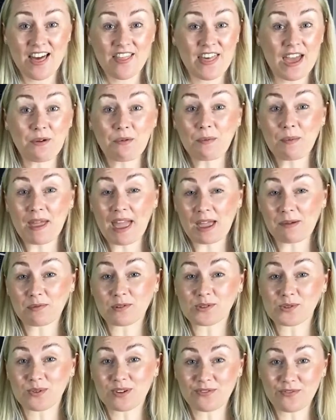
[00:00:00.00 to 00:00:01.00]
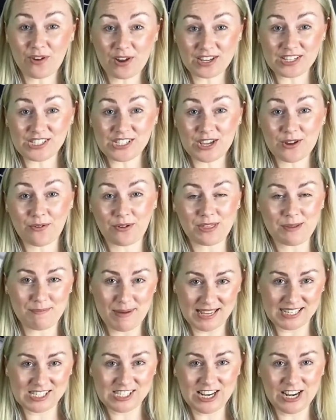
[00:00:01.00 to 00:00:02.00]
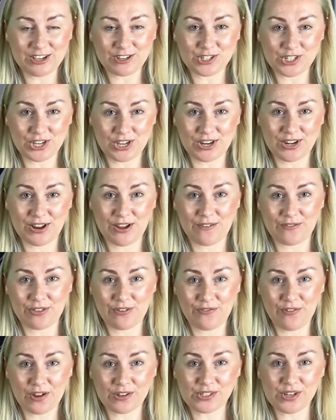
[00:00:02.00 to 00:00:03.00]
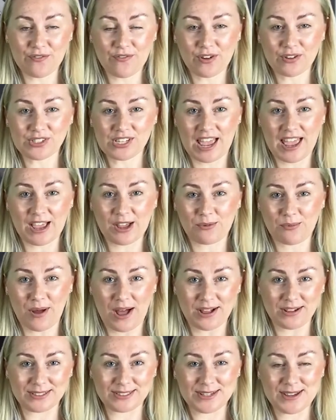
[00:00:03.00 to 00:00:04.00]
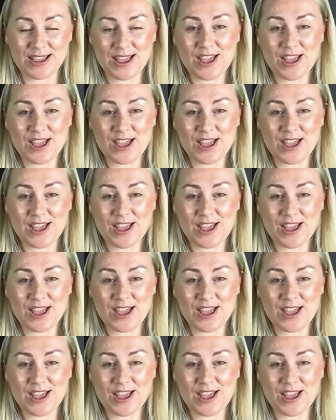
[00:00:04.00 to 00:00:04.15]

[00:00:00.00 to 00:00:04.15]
They will be able to advise you on the best solution of the photovoltaic world.